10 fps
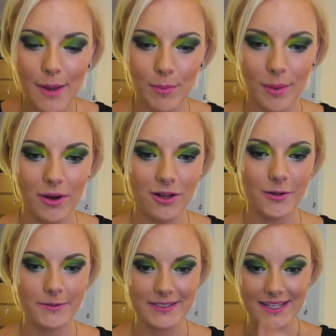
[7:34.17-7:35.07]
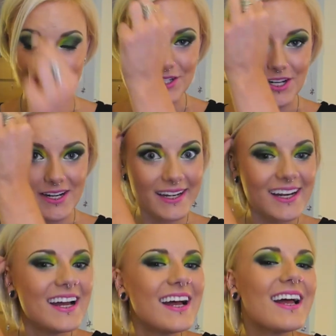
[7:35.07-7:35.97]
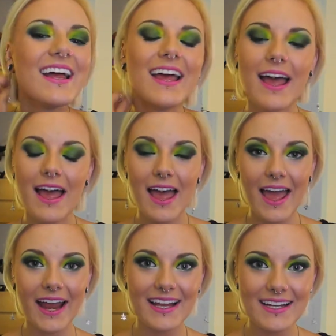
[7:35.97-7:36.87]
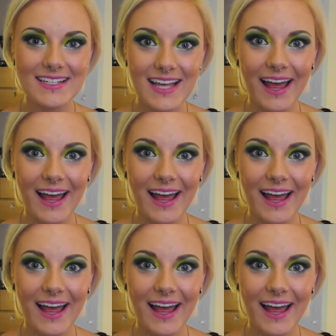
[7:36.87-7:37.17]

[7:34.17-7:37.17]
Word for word: My ball always gets dirty. And